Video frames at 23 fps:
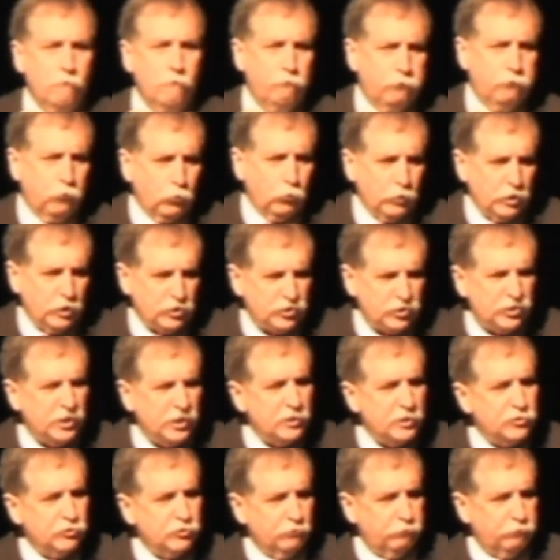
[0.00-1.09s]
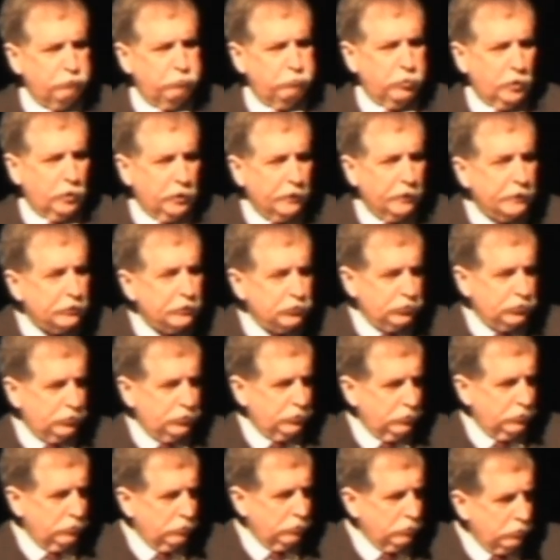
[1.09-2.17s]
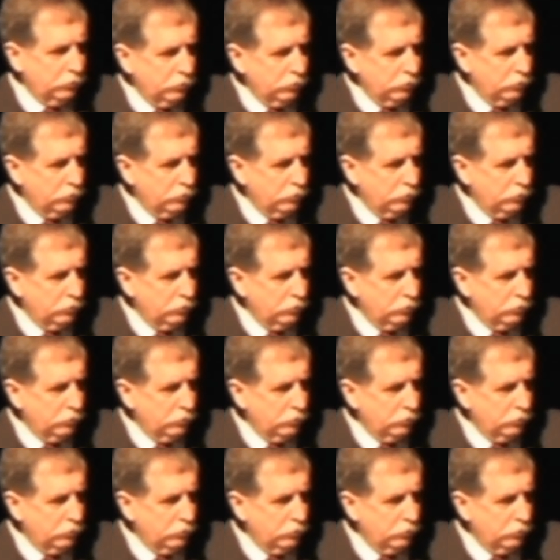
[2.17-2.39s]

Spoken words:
for a sense of place.